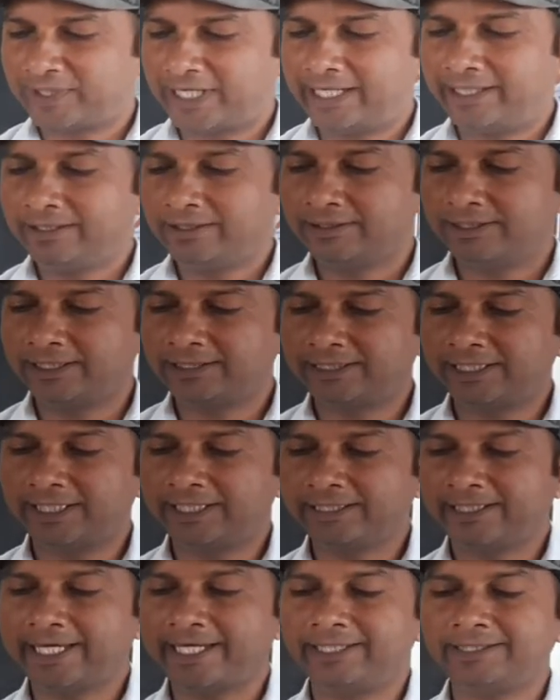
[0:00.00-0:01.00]
And the
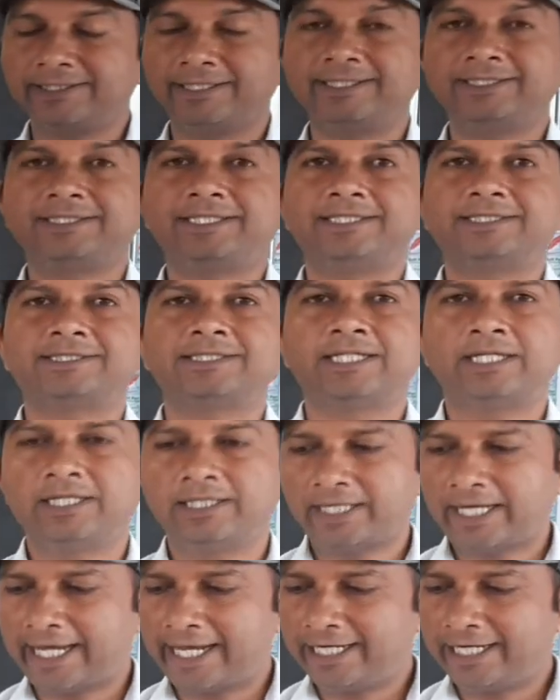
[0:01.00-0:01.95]
third characteristic,